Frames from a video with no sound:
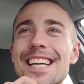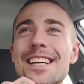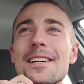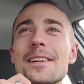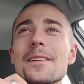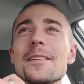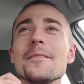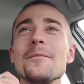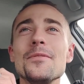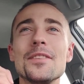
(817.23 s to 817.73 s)

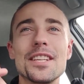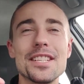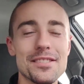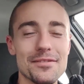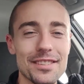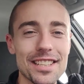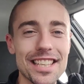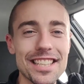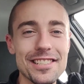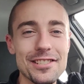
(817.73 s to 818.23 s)
Because
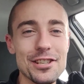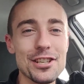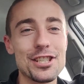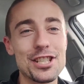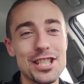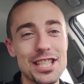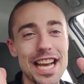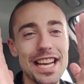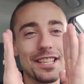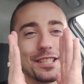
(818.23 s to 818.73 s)
if I could
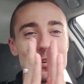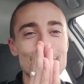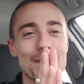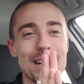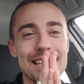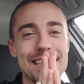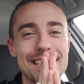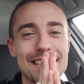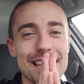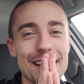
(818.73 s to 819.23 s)
just center
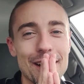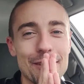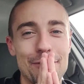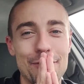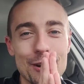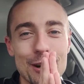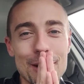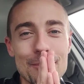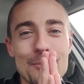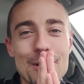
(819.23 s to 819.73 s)
myself
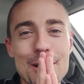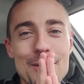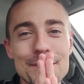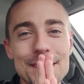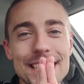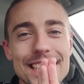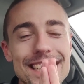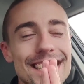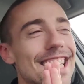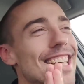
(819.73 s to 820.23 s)
for a
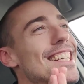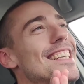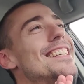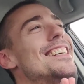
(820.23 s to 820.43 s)
moment